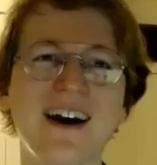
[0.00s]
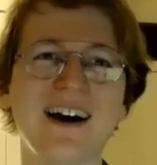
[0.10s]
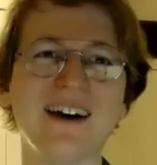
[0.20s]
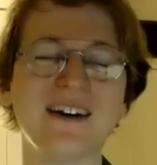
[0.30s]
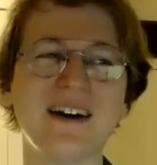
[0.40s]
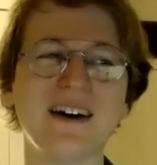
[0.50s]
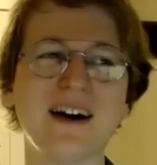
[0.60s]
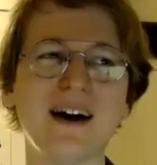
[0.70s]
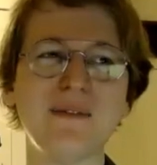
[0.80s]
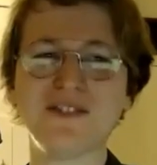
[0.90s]
Yeah.
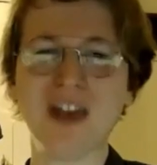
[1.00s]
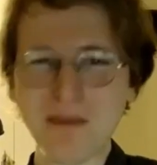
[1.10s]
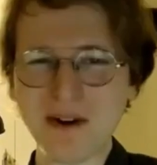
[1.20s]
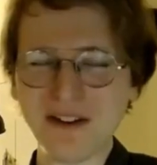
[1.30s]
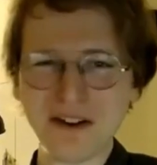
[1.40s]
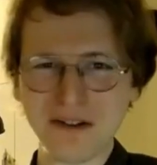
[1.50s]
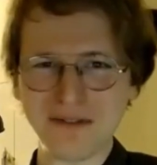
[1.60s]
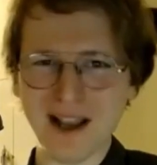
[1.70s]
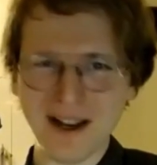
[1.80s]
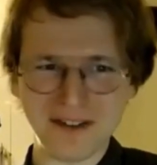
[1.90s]
If Japanese
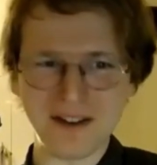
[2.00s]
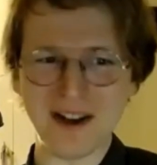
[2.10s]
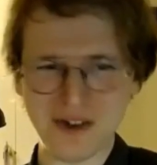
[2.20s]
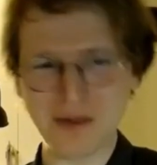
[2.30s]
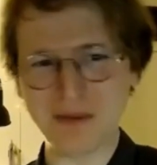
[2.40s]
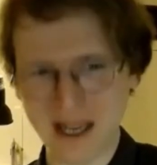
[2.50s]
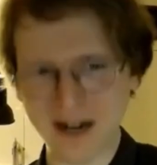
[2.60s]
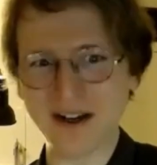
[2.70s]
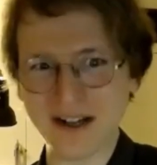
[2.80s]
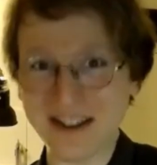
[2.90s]
encephalitis can get you,
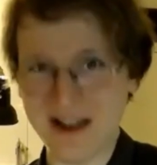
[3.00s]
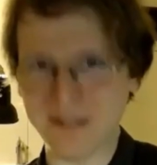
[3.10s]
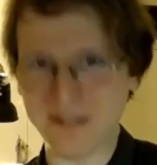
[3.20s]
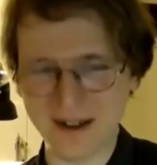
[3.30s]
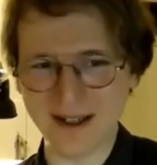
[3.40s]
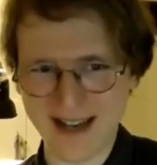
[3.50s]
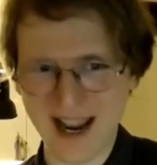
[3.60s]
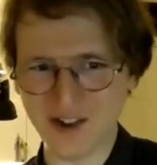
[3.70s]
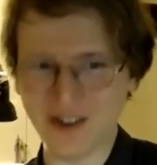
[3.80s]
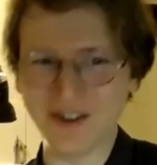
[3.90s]
malaria could definitely
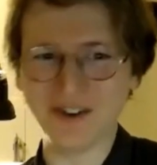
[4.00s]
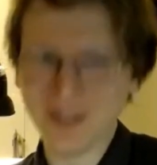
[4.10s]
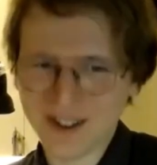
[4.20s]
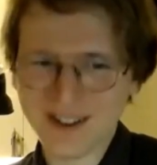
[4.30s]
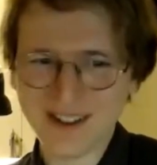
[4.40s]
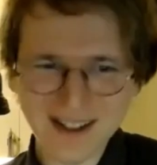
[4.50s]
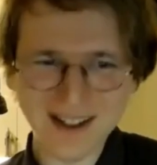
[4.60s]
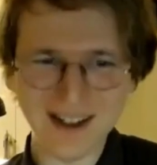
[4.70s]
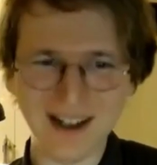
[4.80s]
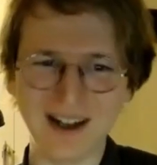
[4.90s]
get you.
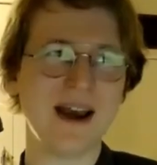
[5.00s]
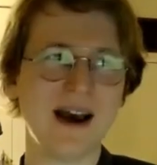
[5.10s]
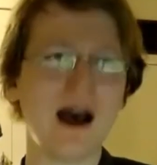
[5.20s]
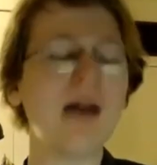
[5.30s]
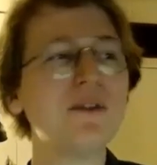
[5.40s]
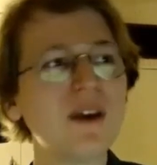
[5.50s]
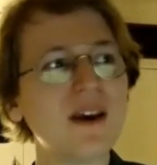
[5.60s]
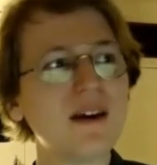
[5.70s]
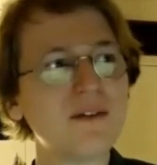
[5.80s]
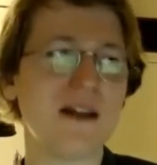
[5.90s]
Yeah, I would
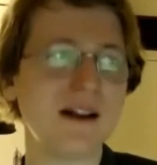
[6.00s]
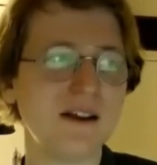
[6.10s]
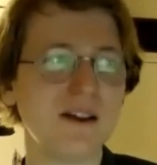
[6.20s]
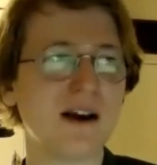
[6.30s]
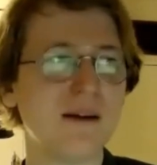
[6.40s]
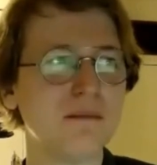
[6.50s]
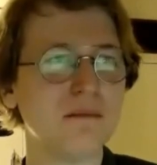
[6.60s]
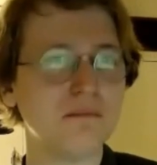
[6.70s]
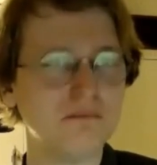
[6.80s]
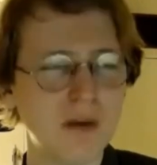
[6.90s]
say, if anything,
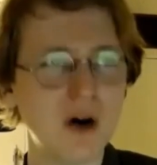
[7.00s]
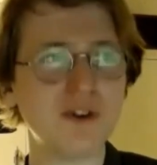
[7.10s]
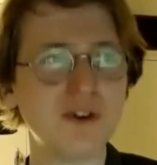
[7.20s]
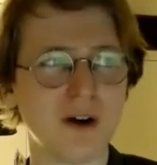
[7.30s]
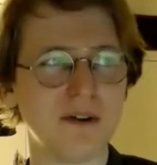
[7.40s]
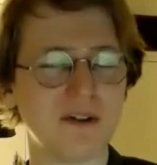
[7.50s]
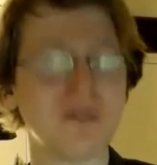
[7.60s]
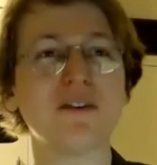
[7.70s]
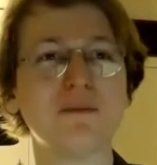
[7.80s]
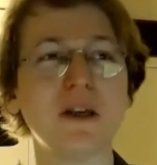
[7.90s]
I'm most
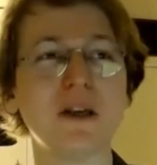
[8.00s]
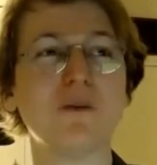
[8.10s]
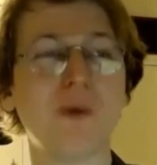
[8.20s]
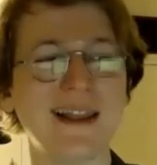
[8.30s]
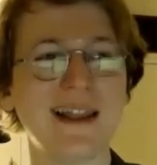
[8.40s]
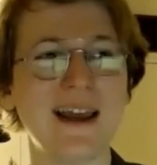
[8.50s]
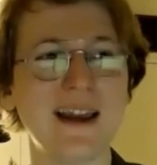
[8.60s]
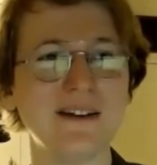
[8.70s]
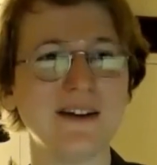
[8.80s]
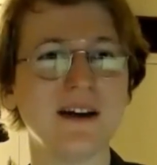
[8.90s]
nervous of us being
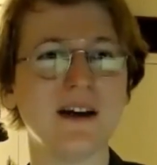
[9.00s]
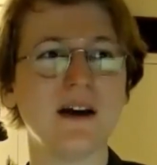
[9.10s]
waylaid.